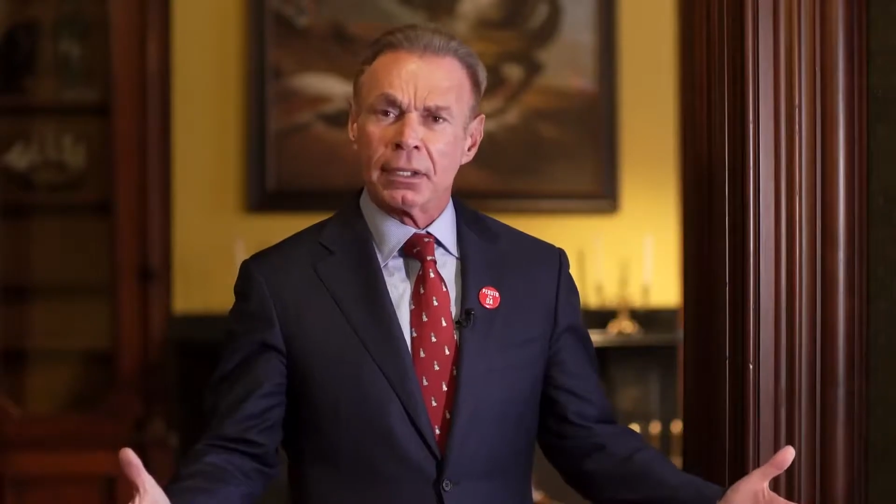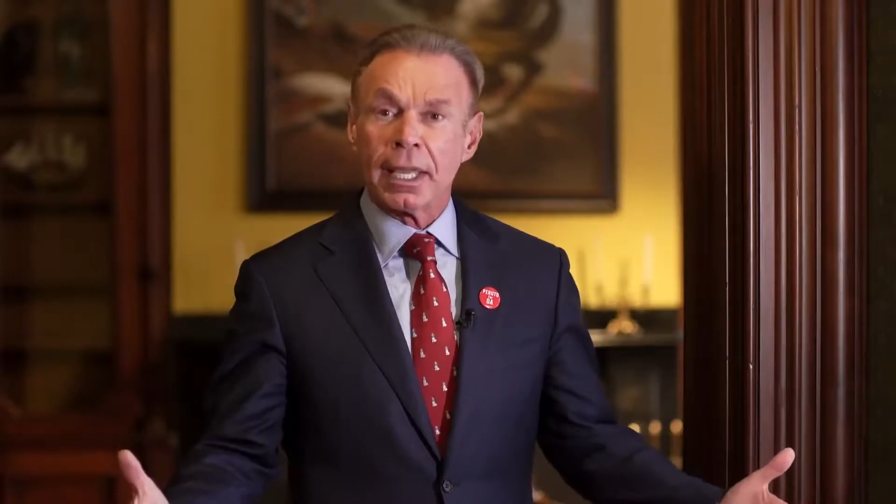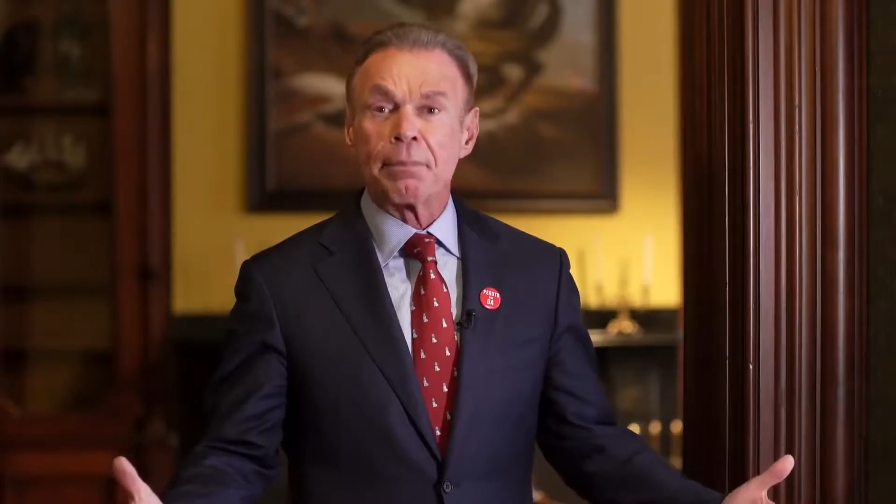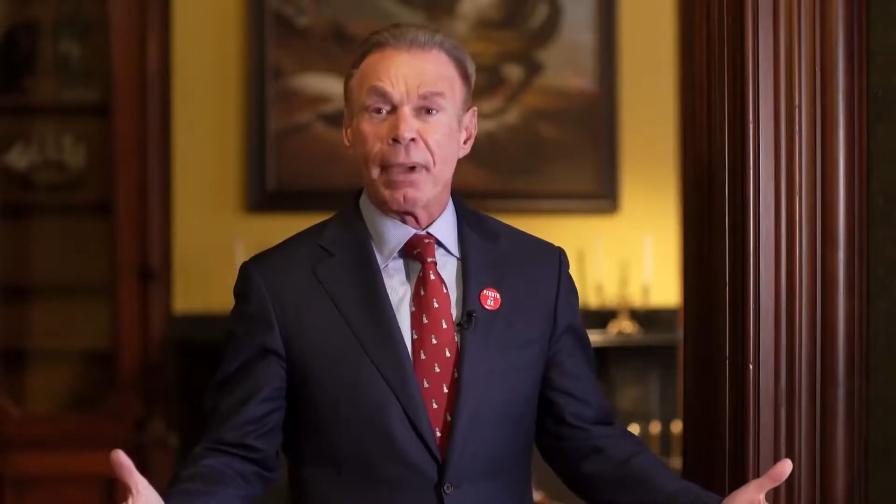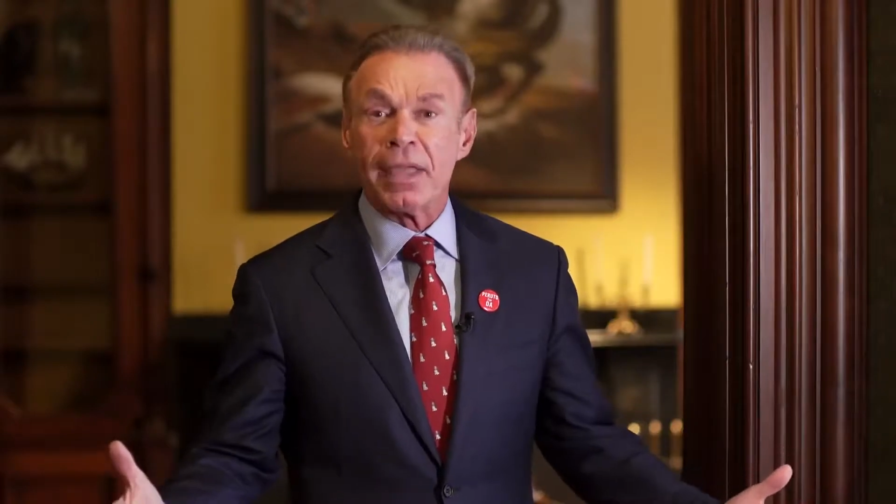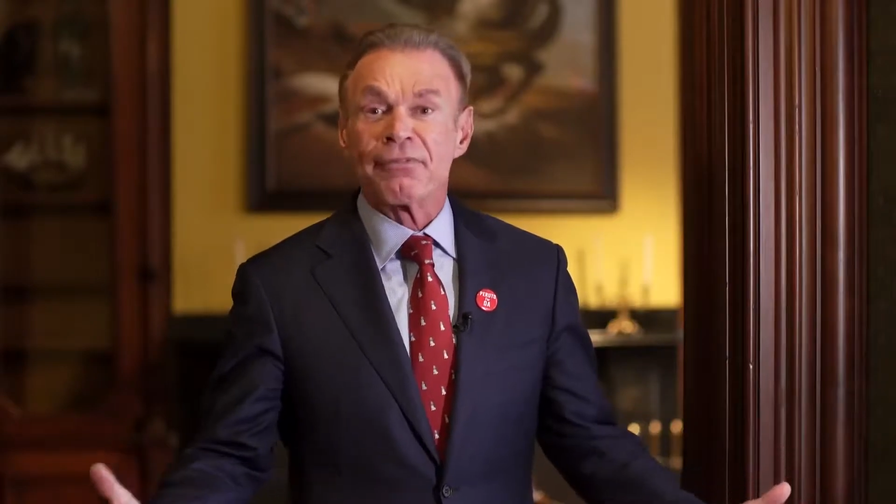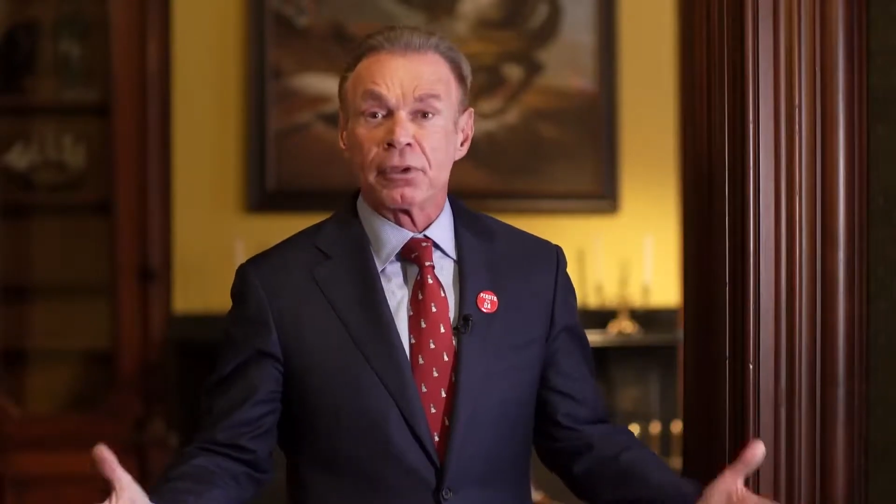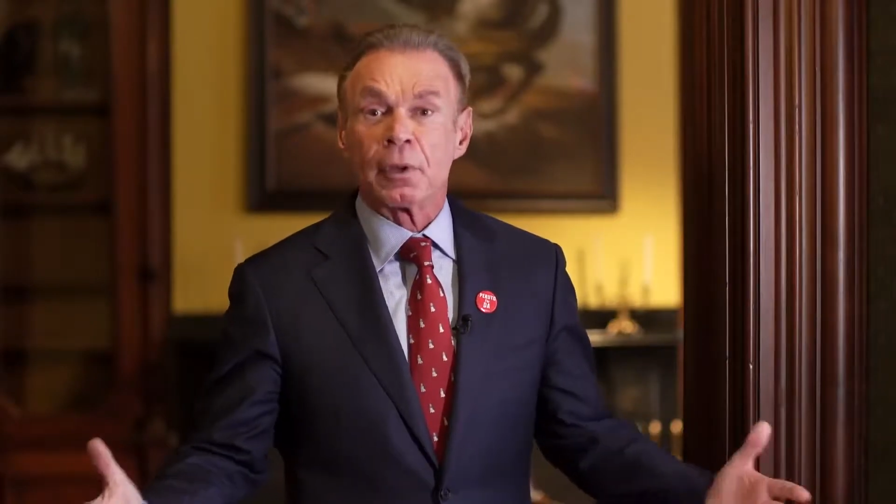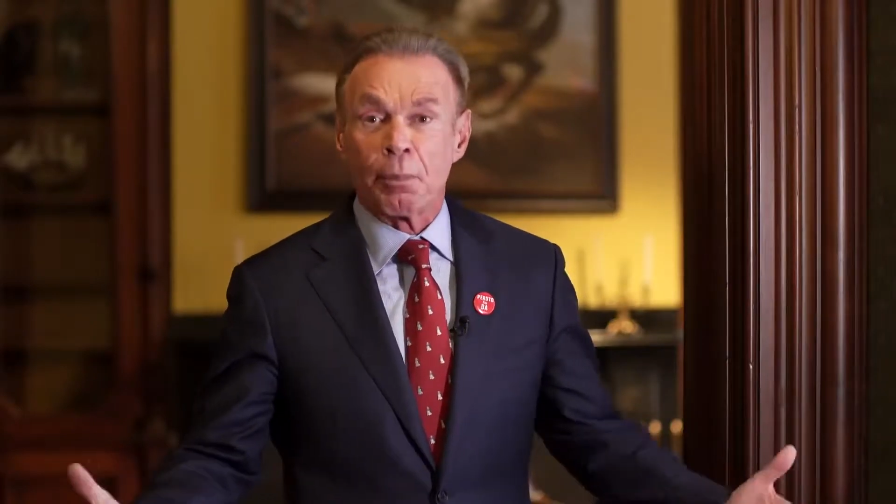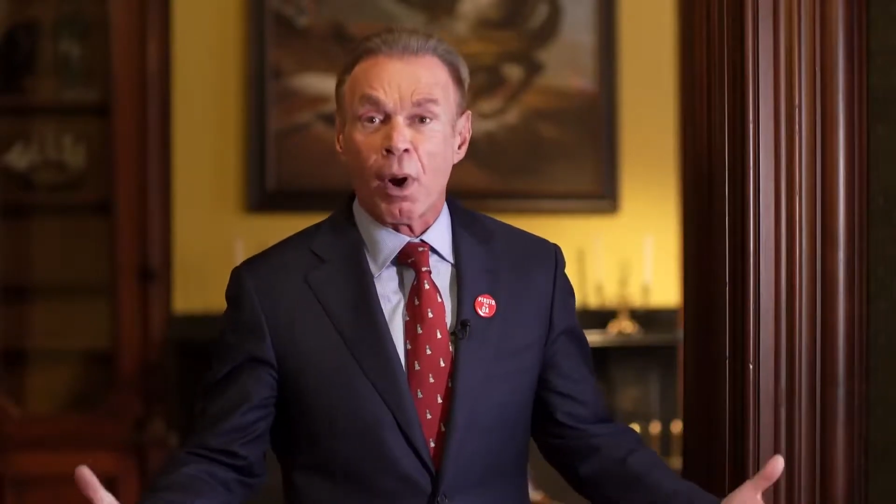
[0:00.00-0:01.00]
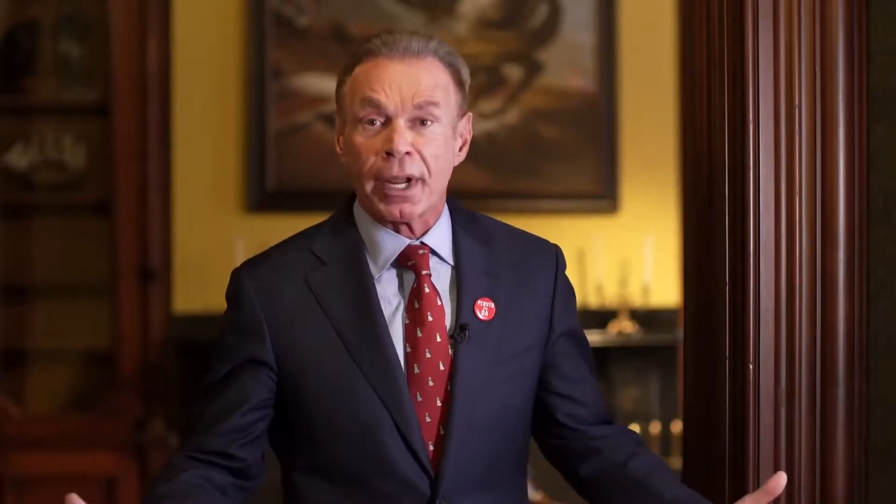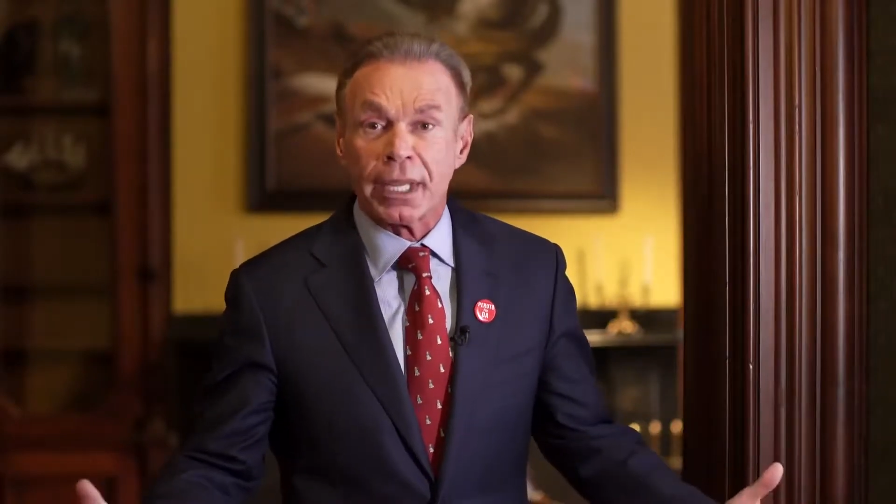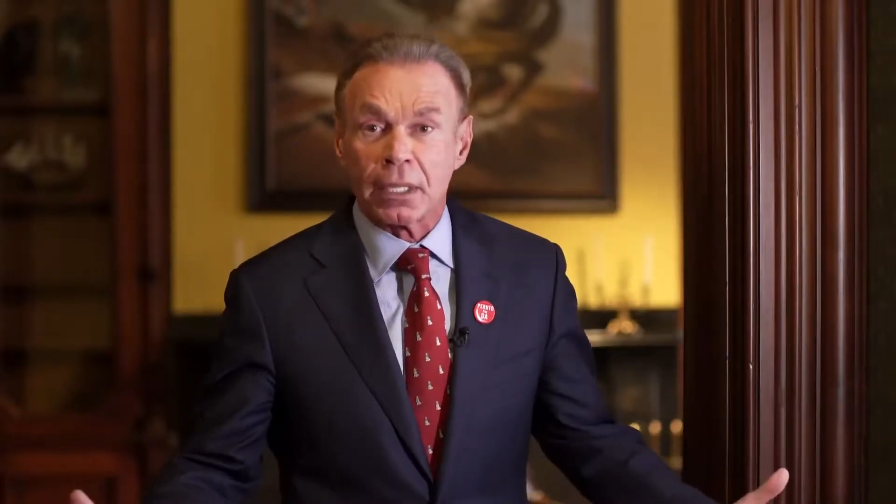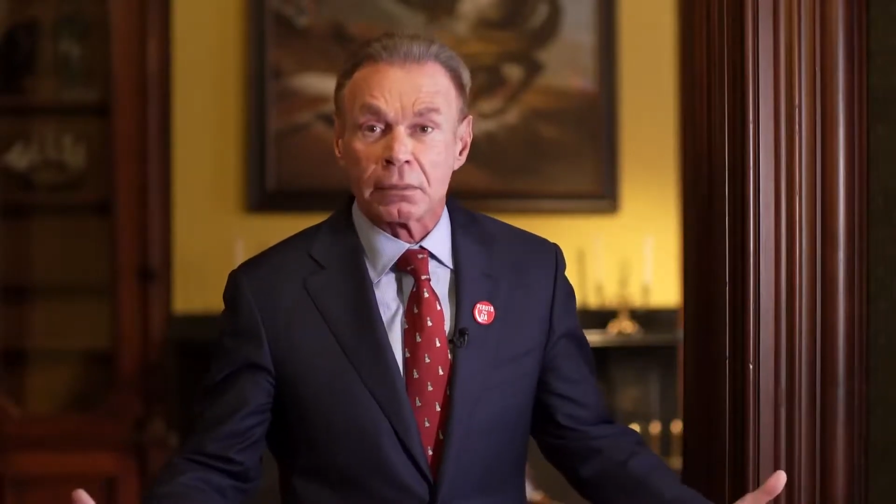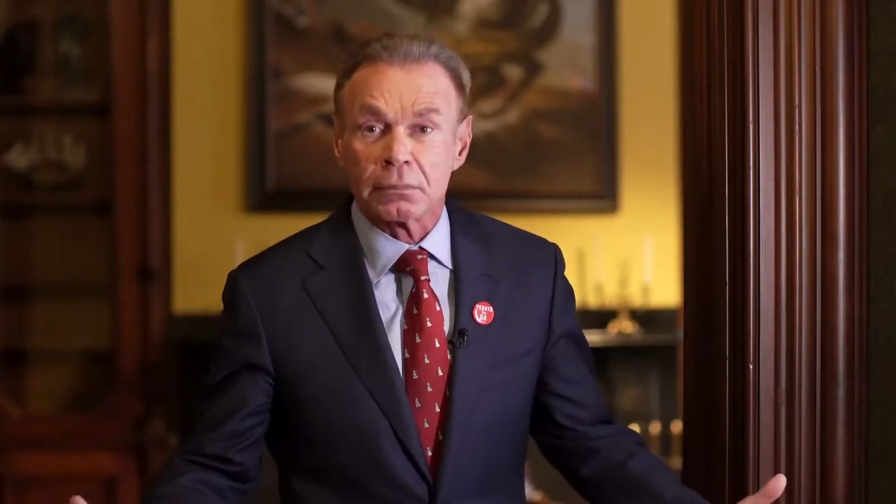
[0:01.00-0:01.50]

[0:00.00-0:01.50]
like pay for their parking?